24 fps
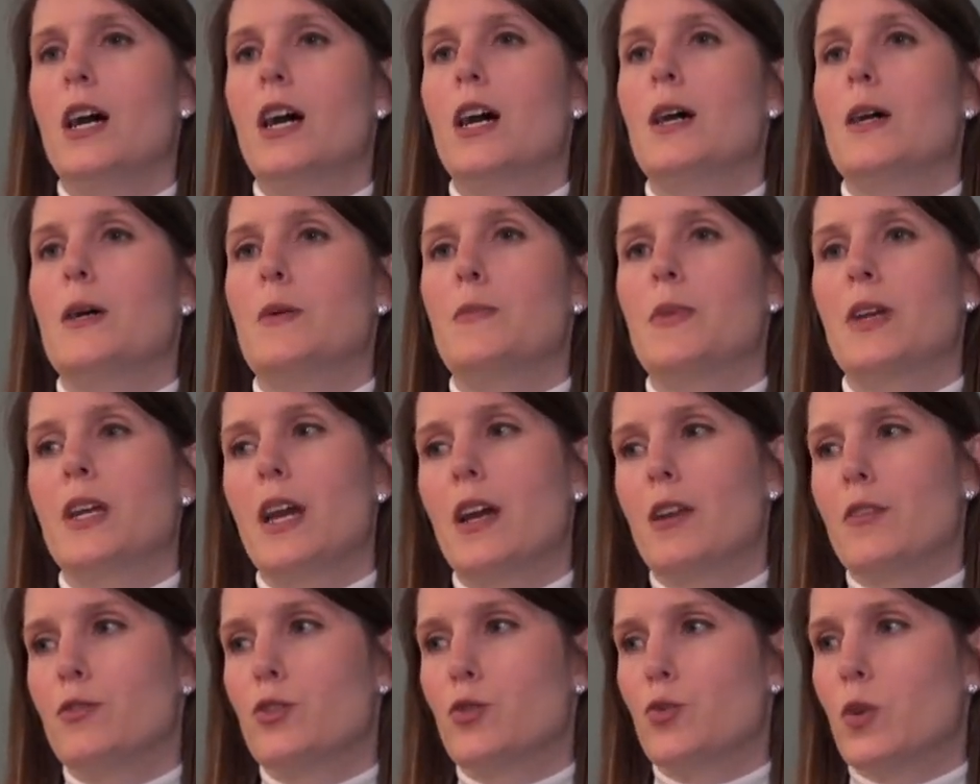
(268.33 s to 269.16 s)
It
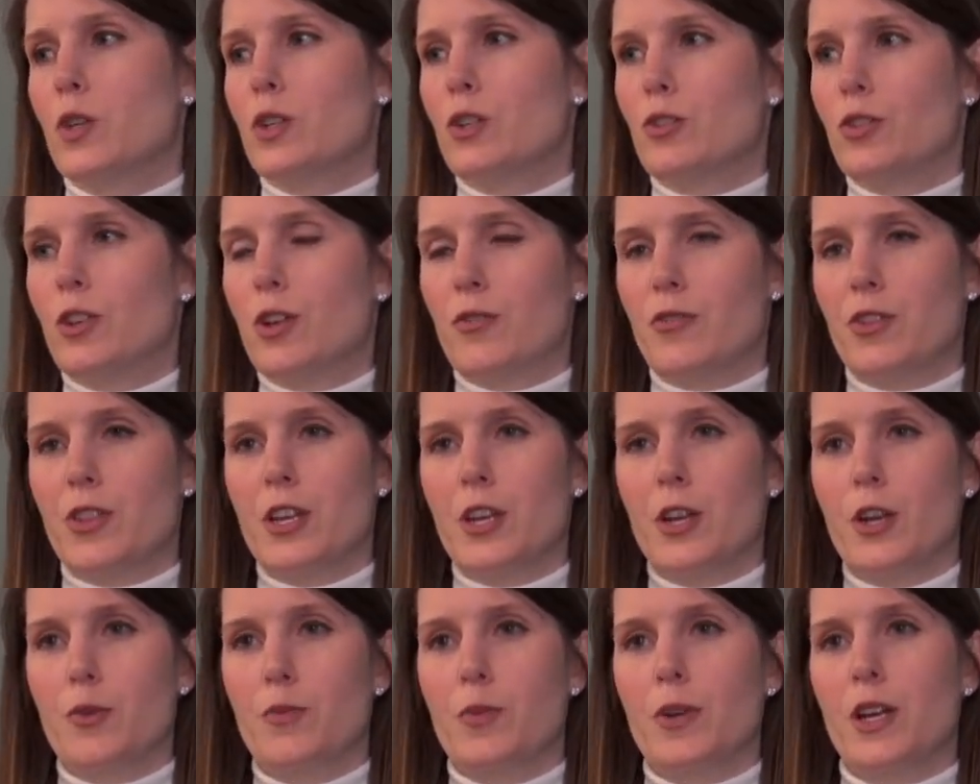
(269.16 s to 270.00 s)
kind of dwindled over
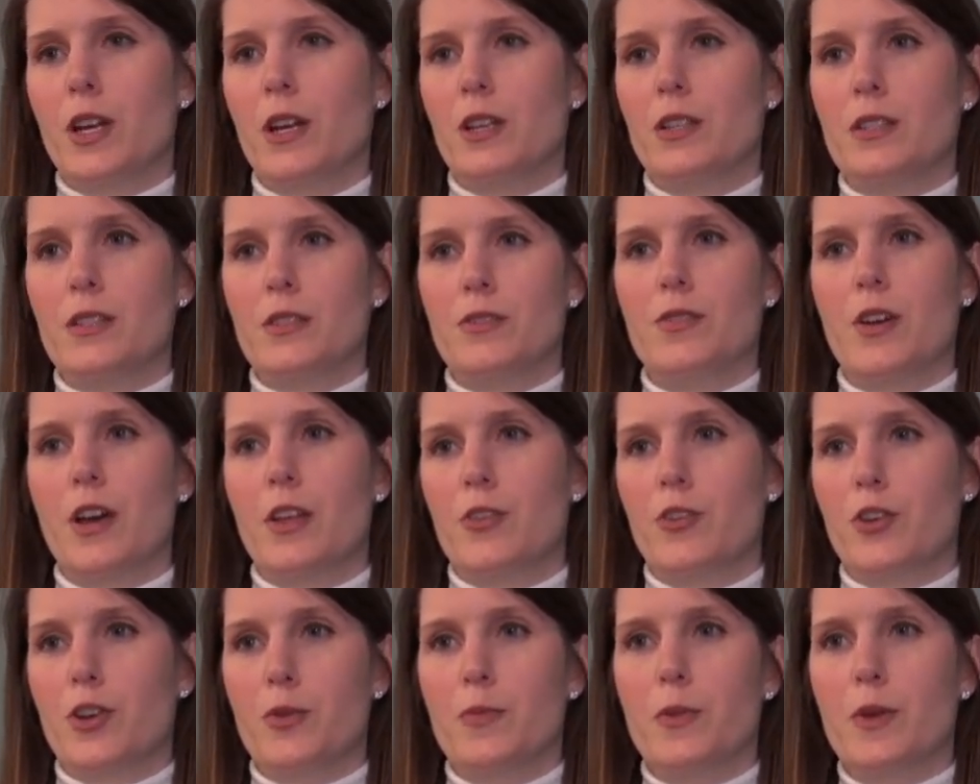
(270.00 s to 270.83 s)
the year because of
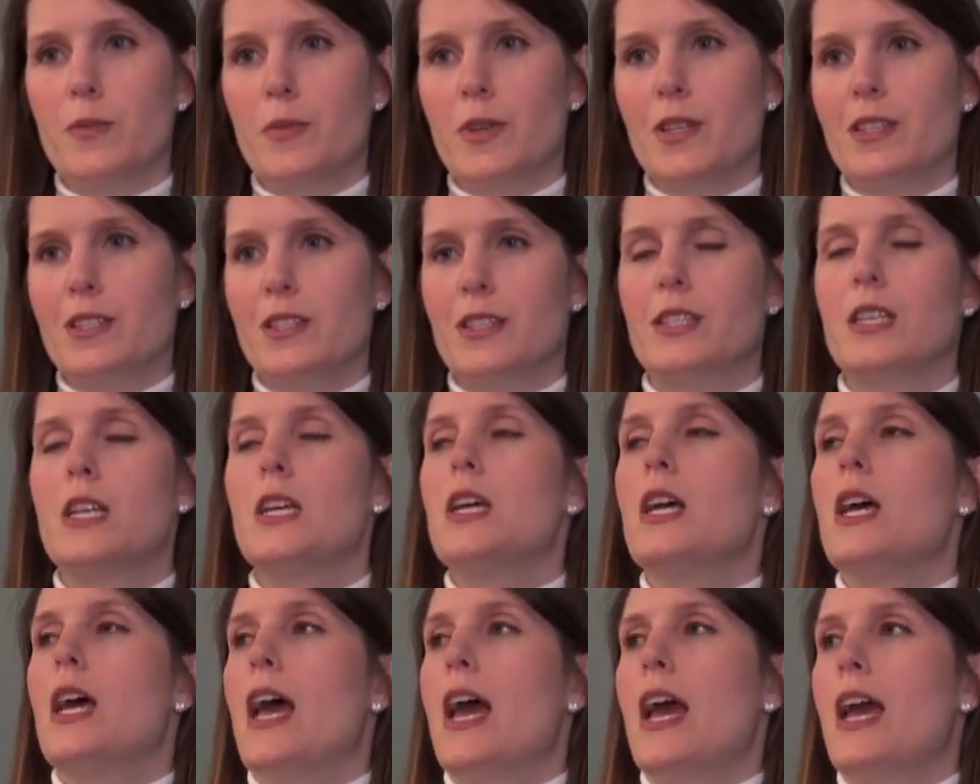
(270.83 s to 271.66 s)
other commitments.
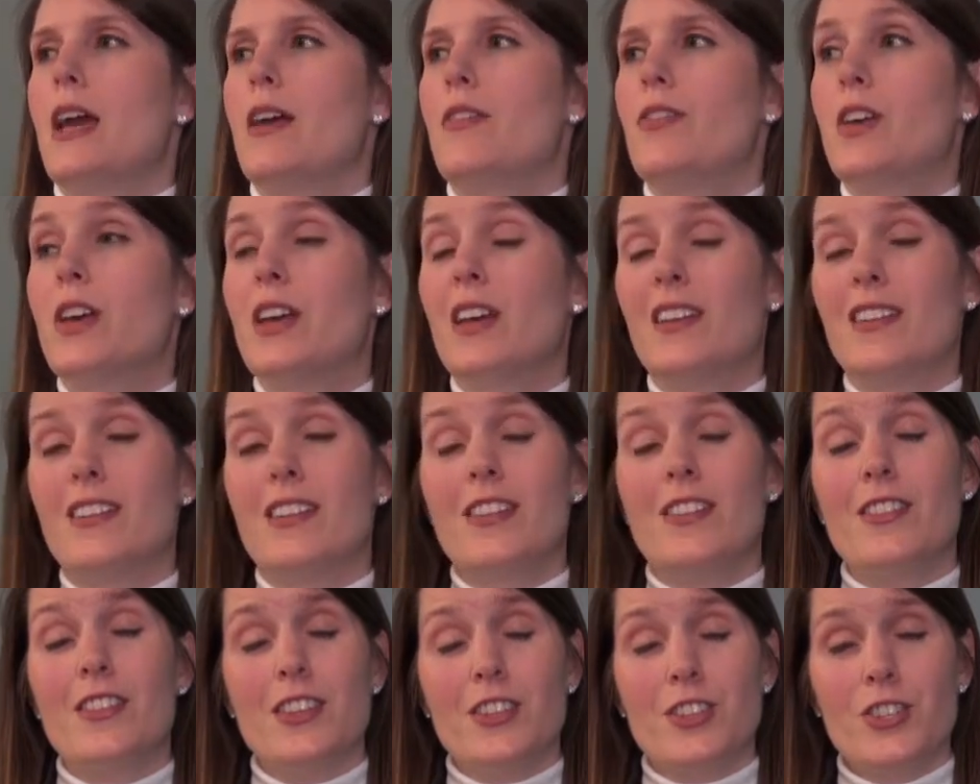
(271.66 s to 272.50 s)
And
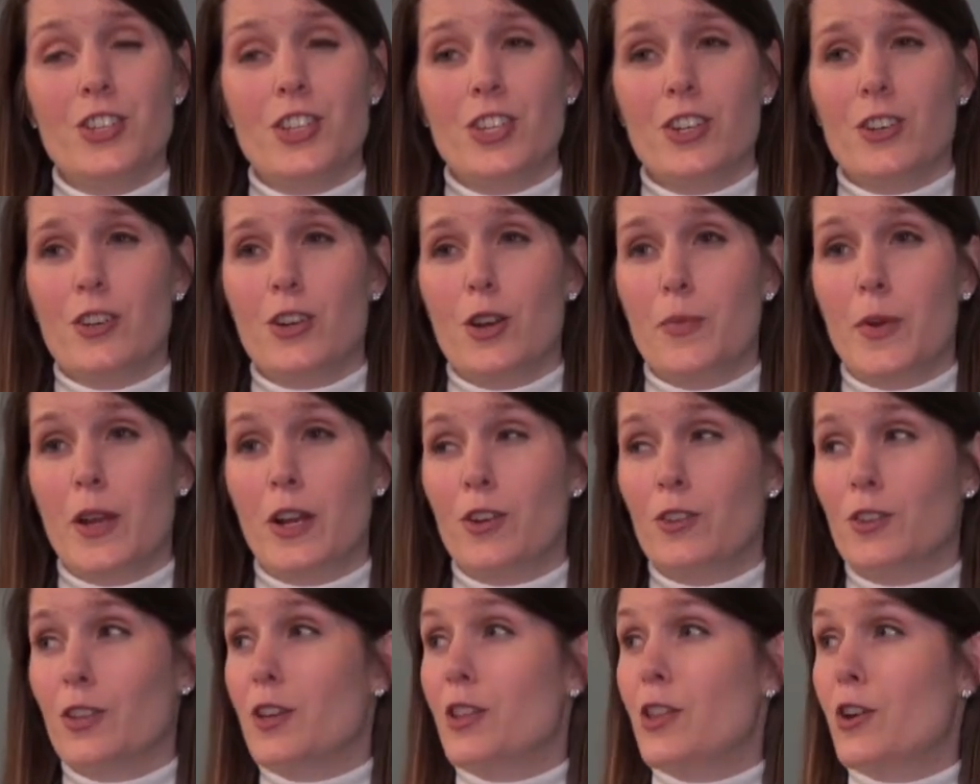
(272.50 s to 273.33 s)
then this year,
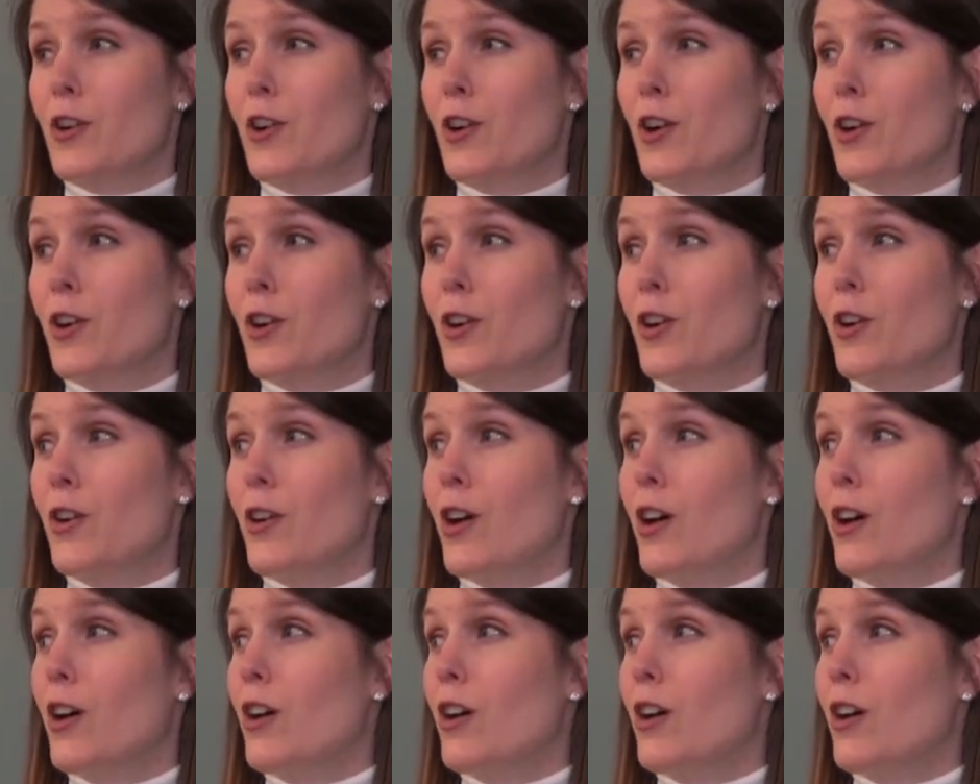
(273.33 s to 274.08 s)
apparently there are